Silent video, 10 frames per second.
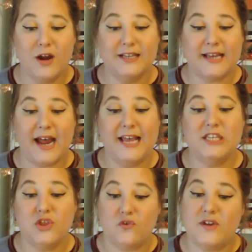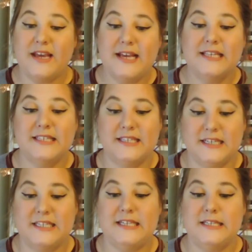or as high as
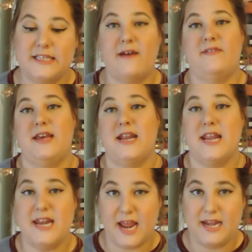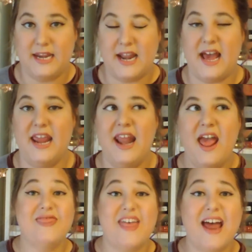$367.99.
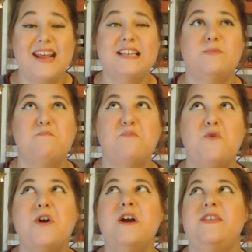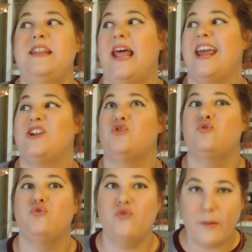That is more than like
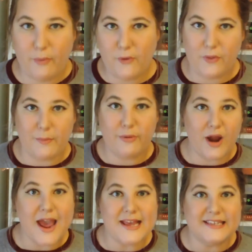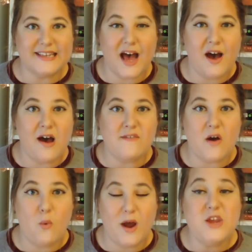triple the price
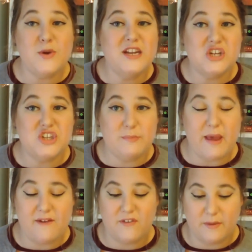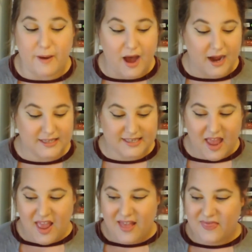of what you initially paid for the box.
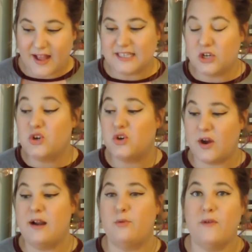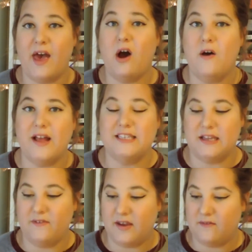That's incredible that all that
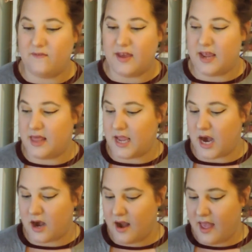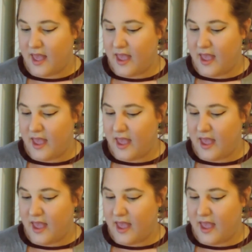stuff can fit in there.